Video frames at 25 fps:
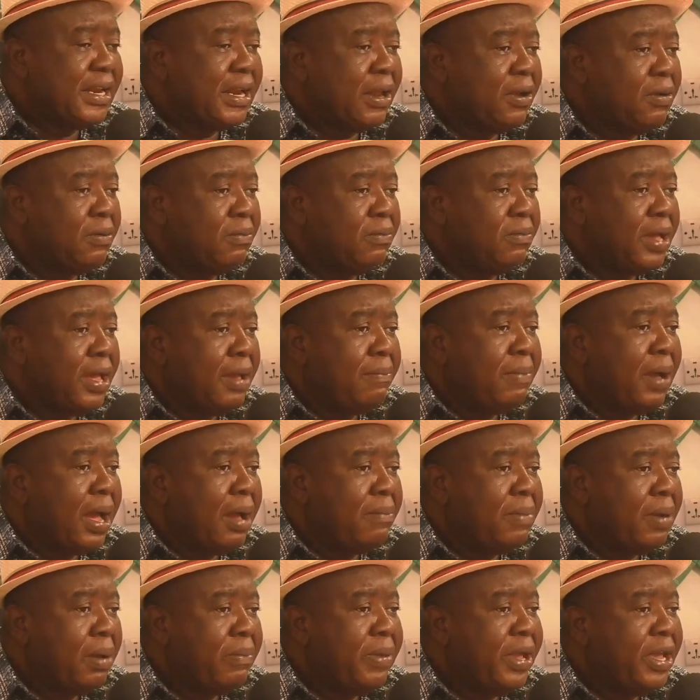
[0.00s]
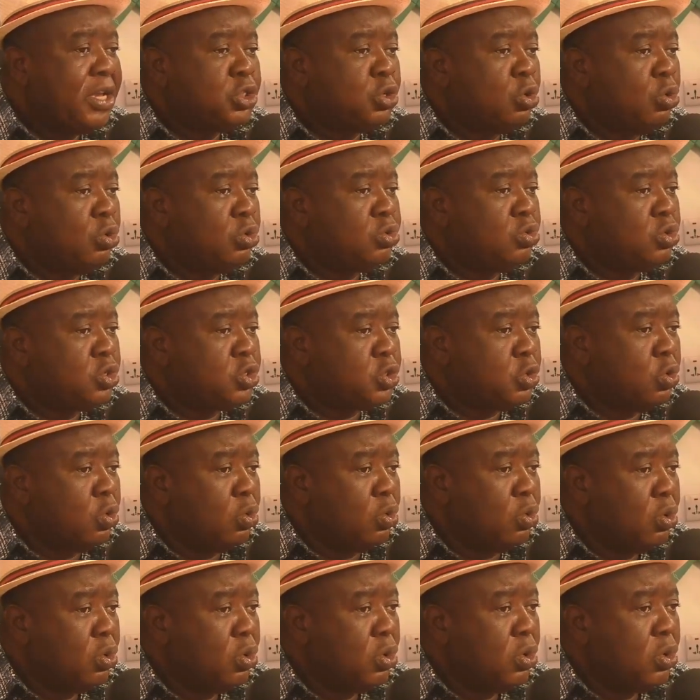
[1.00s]
no, Ebahababe, soul to soul.
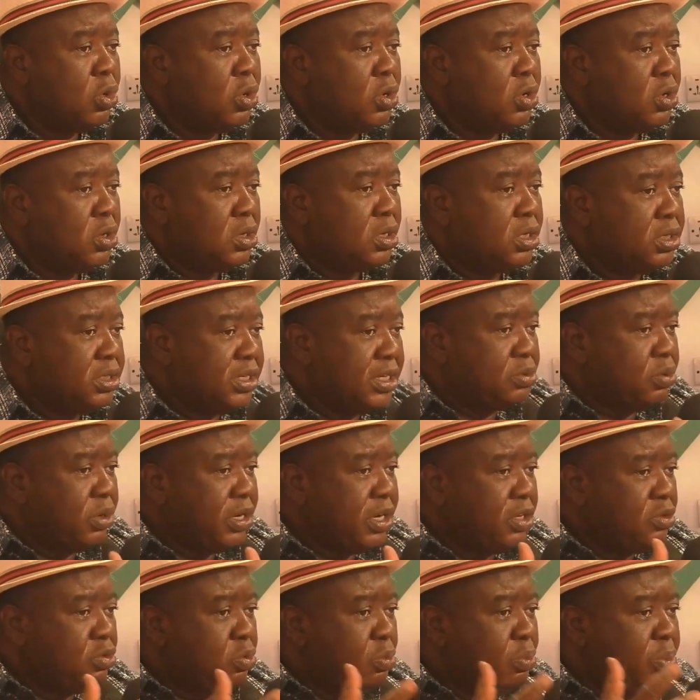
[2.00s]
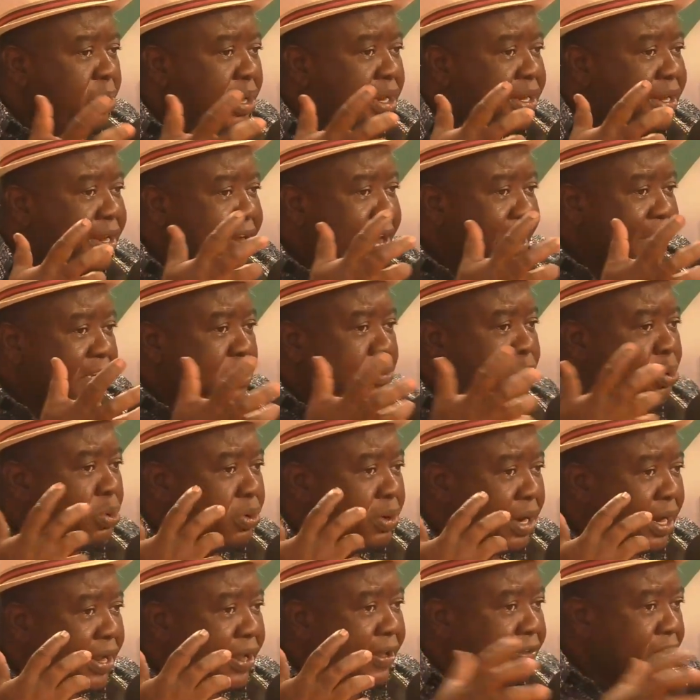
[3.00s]
Just wanted to bring the
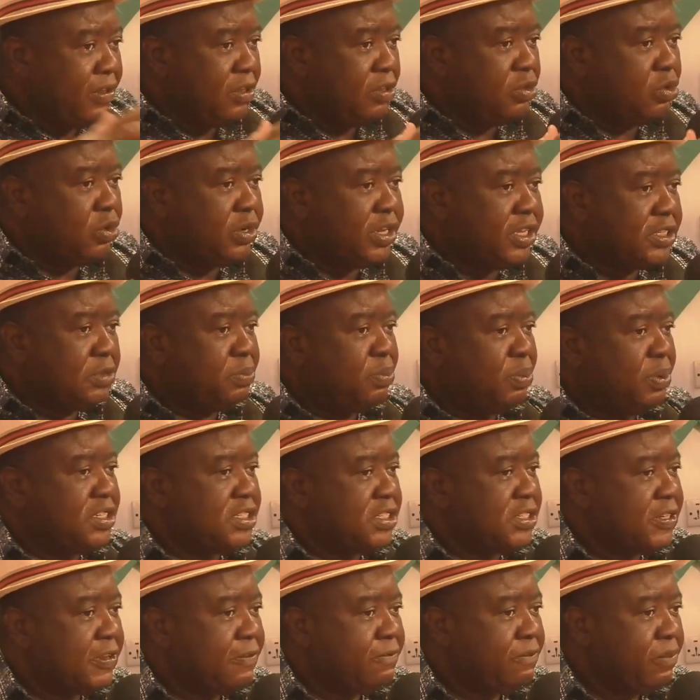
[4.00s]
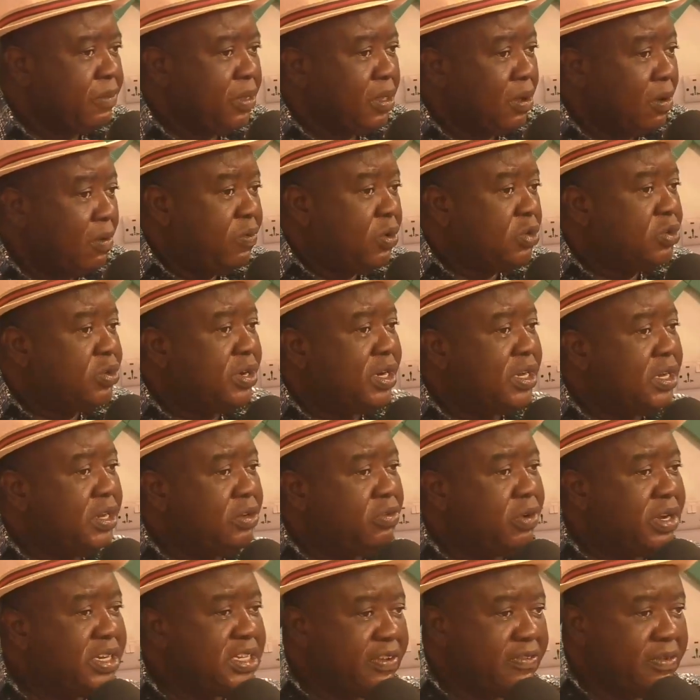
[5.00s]
diaspora into this place. Unfortunately,
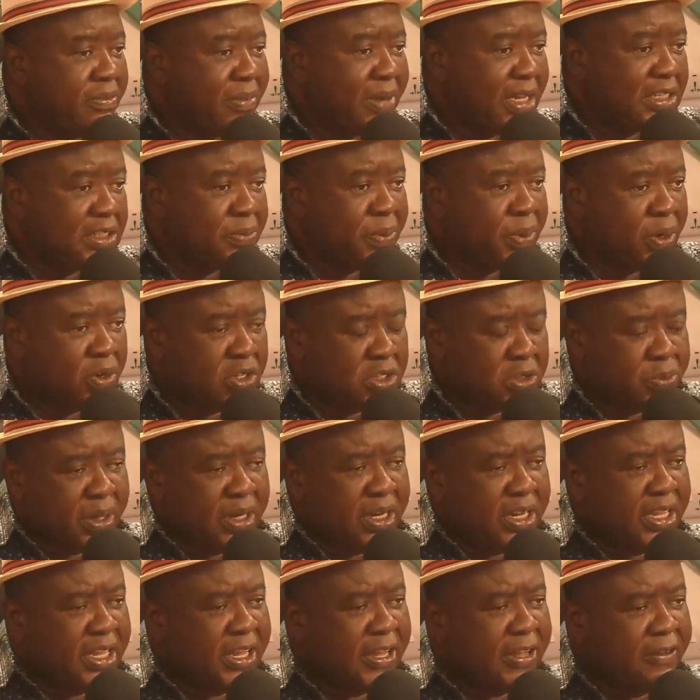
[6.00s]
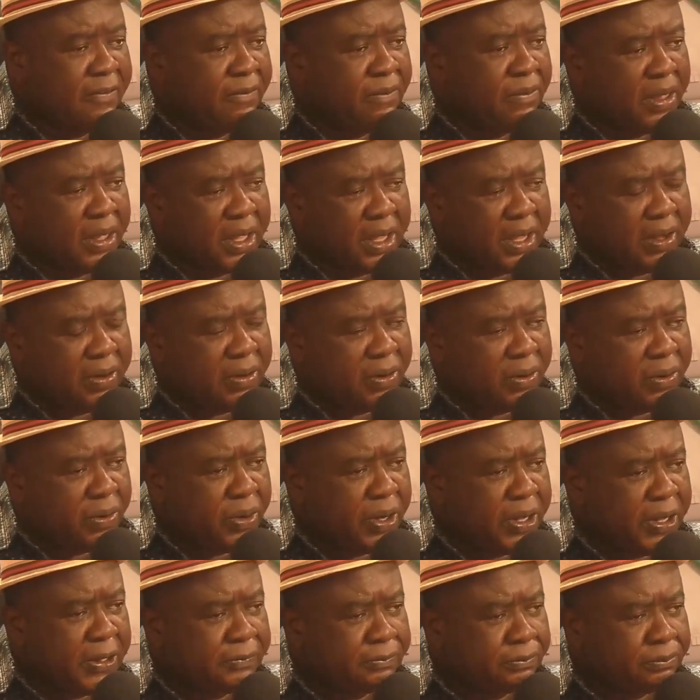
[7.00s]
27 months spent there, in
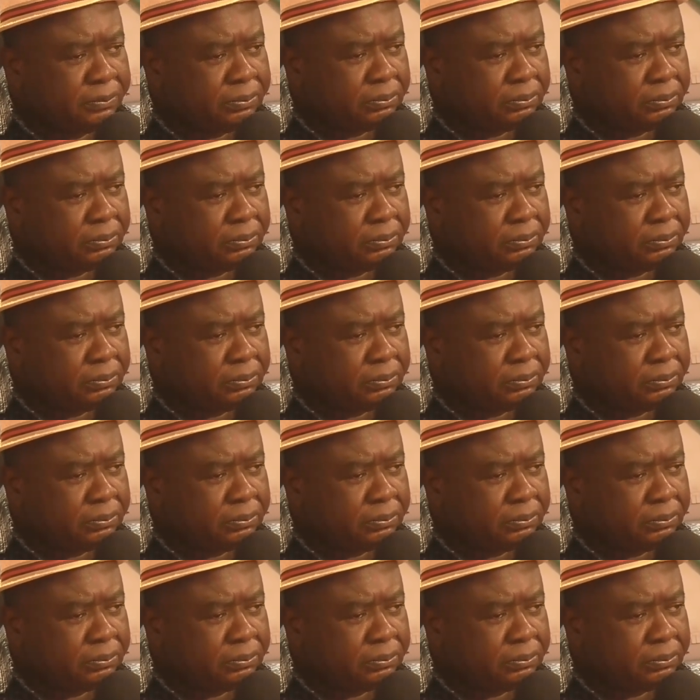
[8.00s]
Okoye.